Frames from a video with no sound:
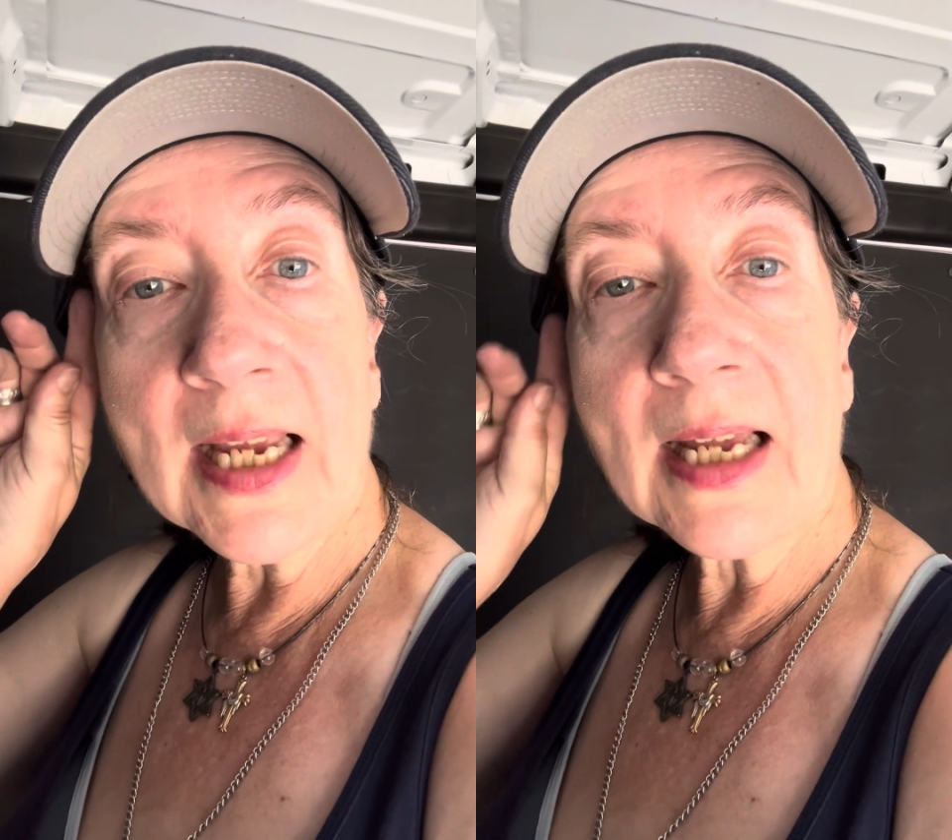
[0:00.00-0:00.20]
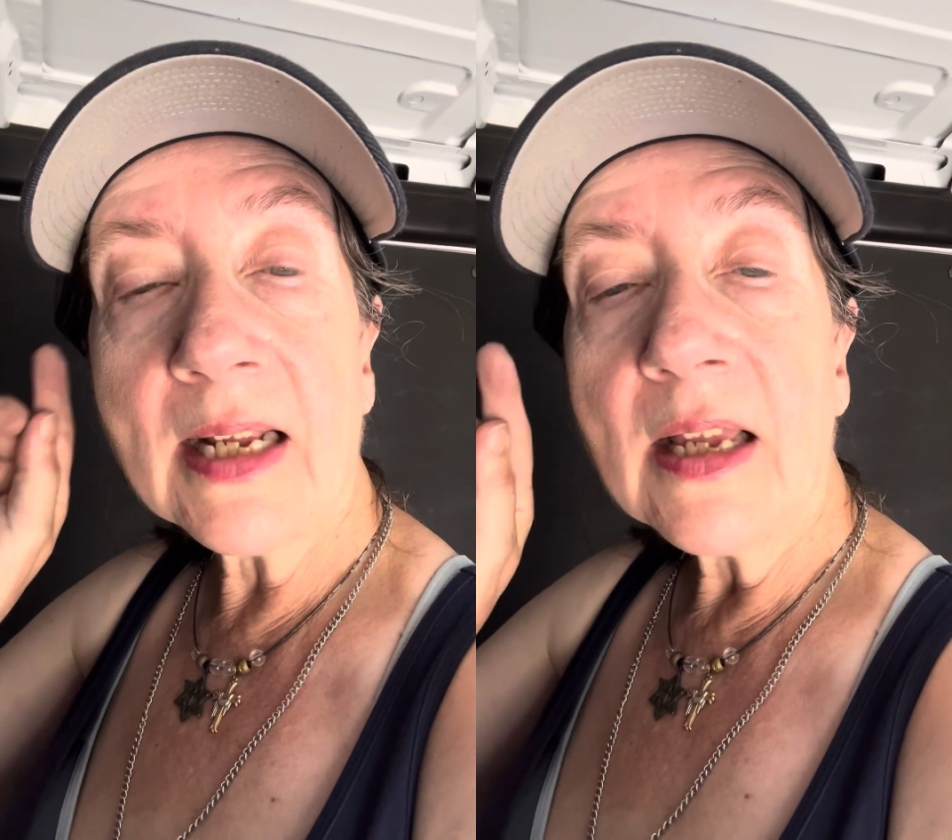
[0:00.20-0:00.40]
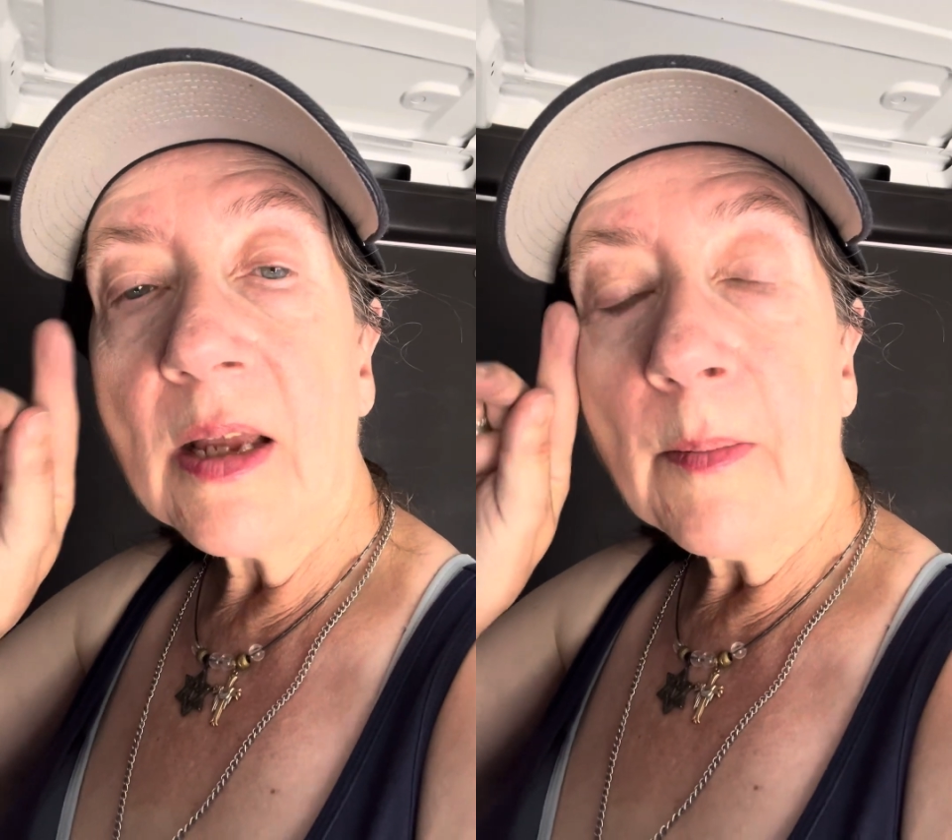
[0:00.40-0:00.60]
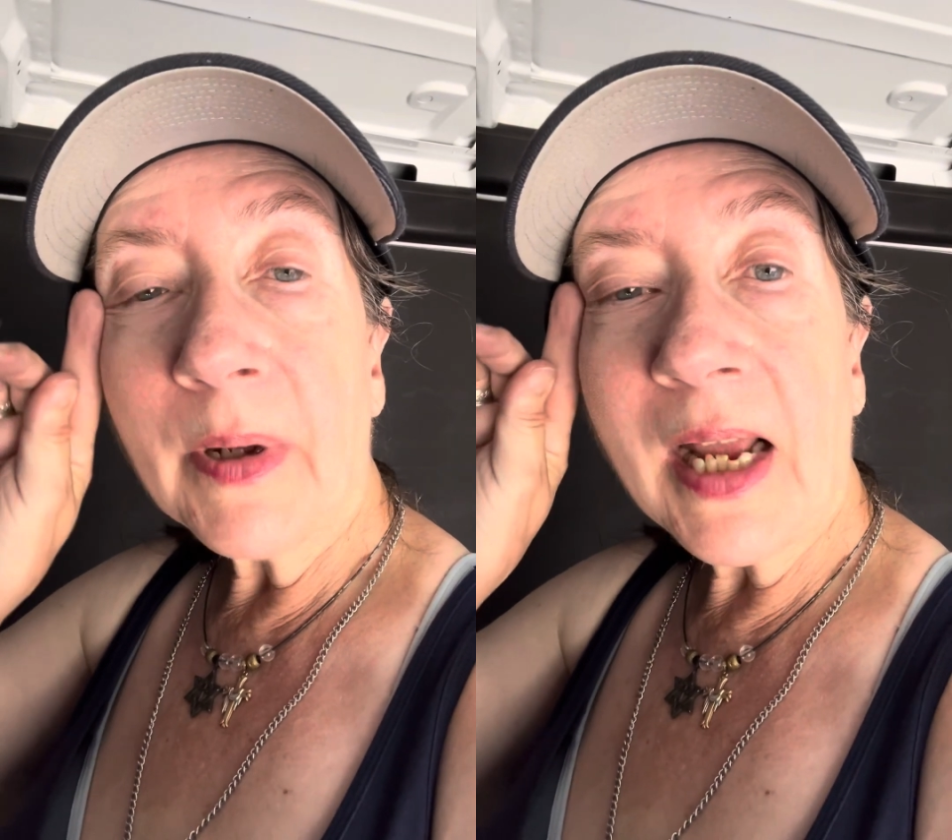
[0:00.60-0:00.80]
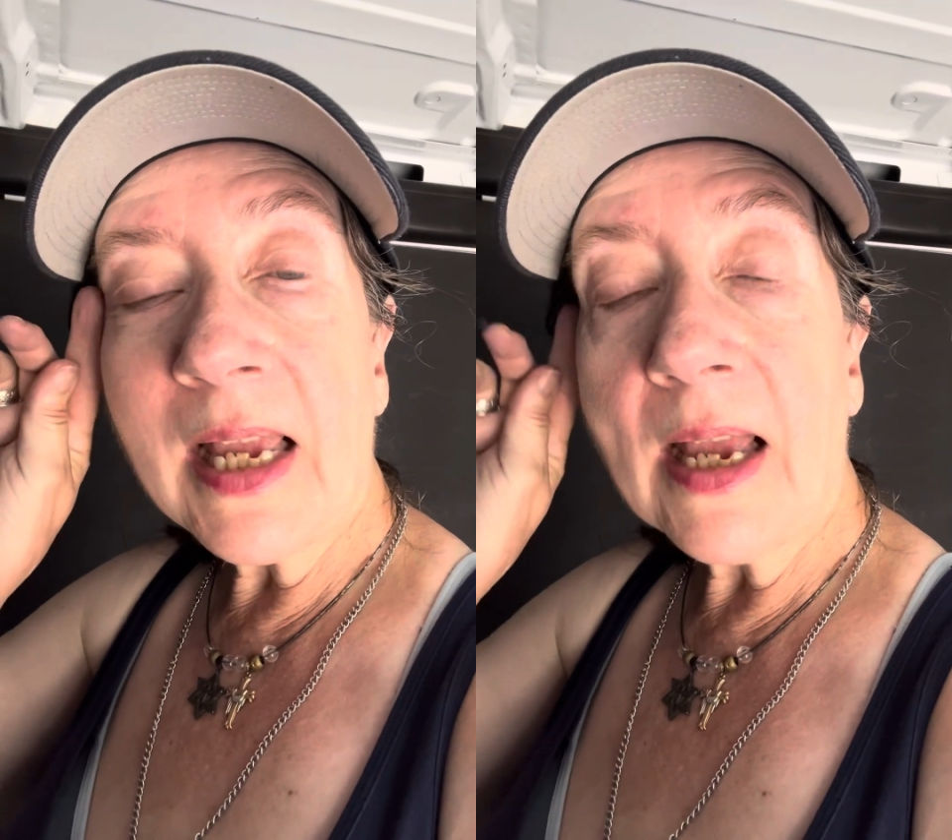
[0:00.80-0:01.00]
yet,
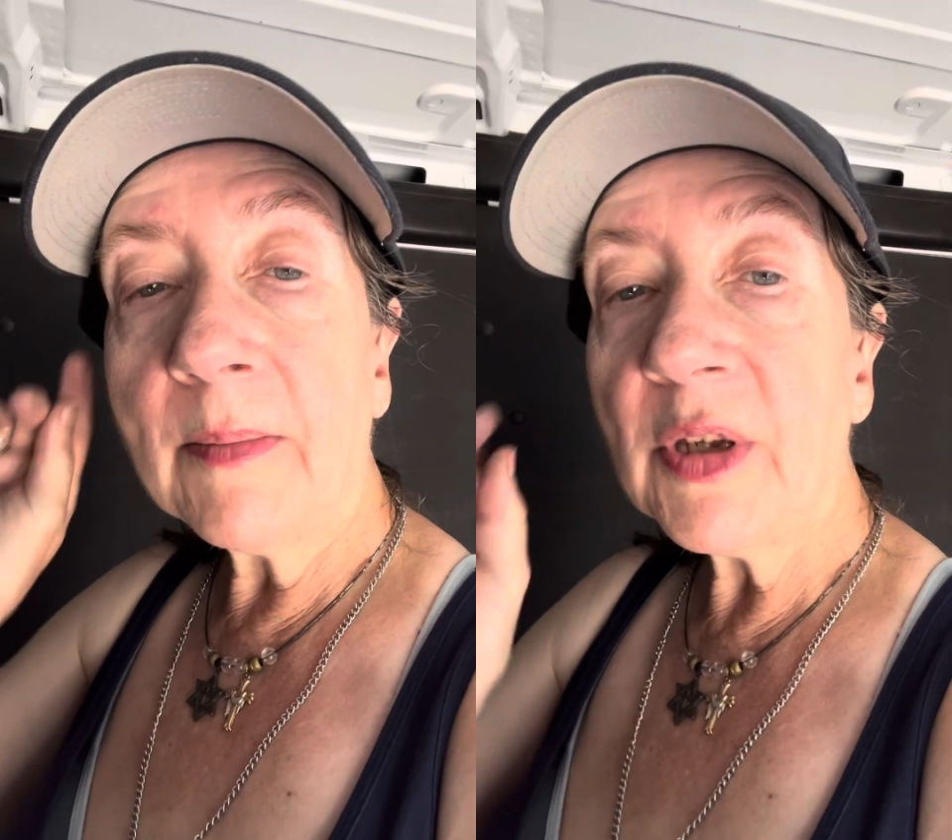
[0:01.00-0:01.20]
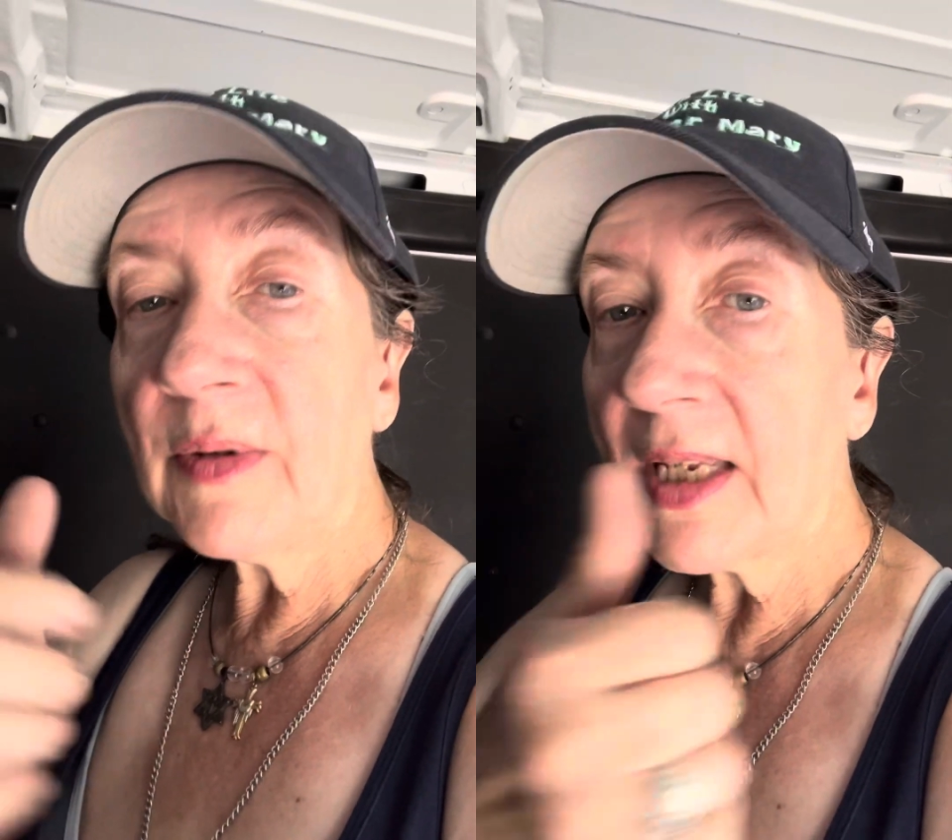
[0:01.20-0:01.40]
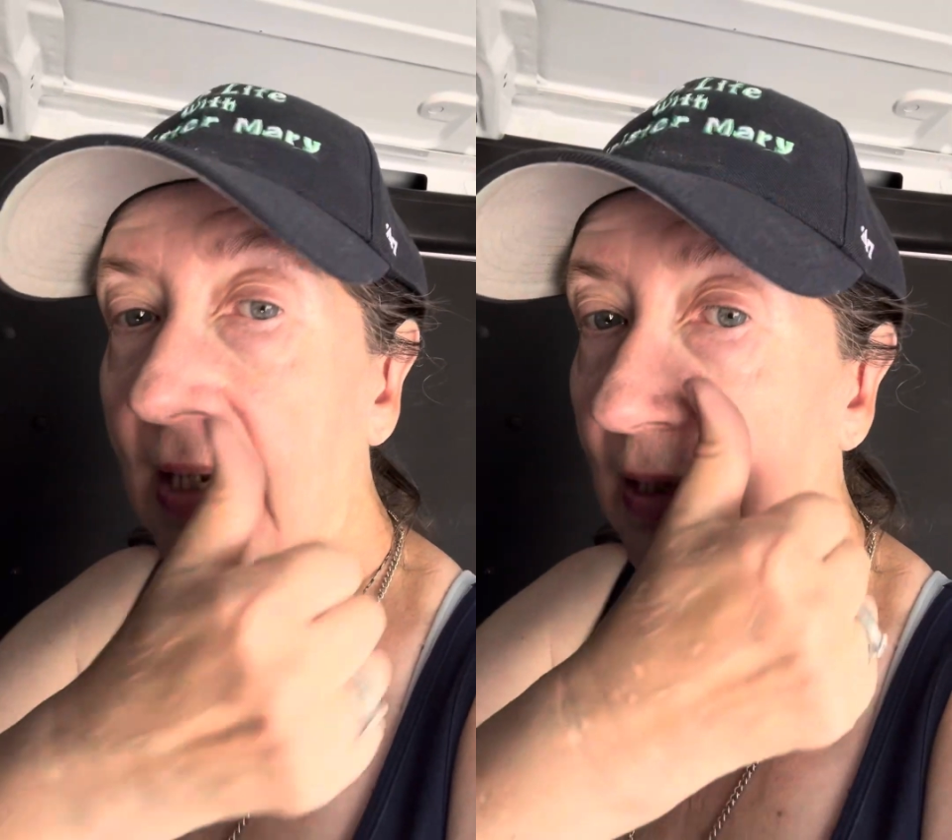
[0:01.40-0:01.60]
but I am using